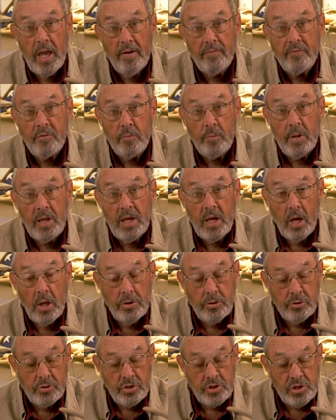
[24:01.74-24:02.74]
after being
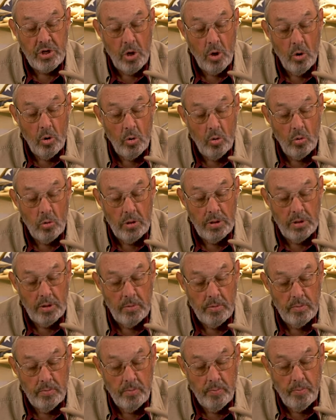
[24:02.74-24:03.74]
under snow
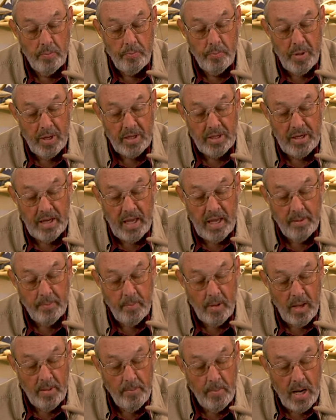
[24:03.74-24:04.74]
and picked
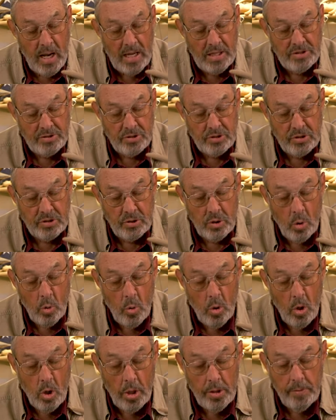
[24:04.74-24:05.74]
at by mice and
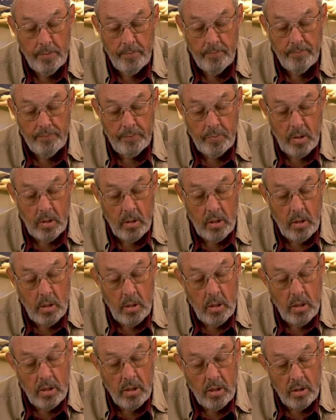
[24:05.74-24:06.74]
so on,
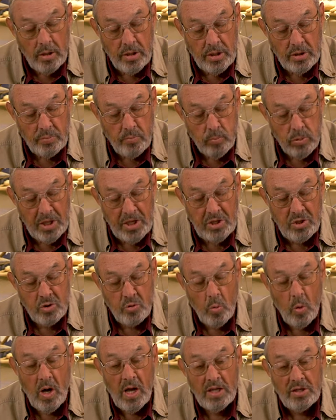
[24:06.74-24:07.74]
this
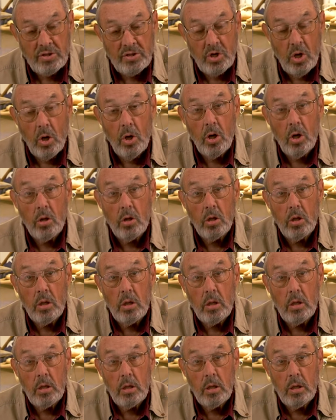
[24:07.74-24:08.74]
bleached white skull
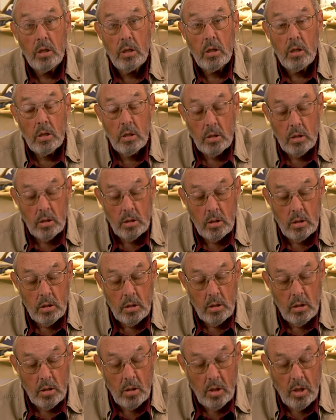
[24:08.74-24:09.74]

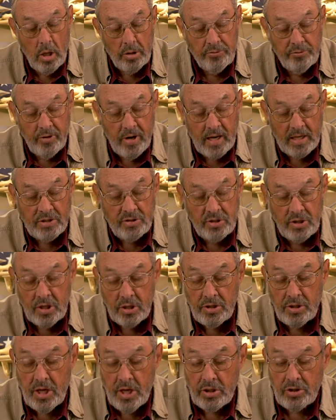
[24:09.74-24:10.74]
attracts the
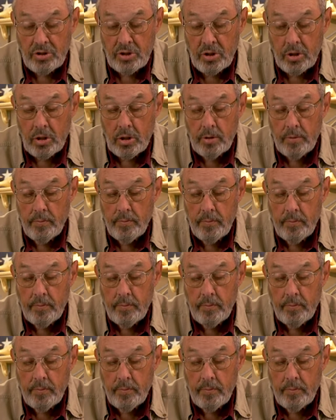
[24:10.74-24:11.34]
attention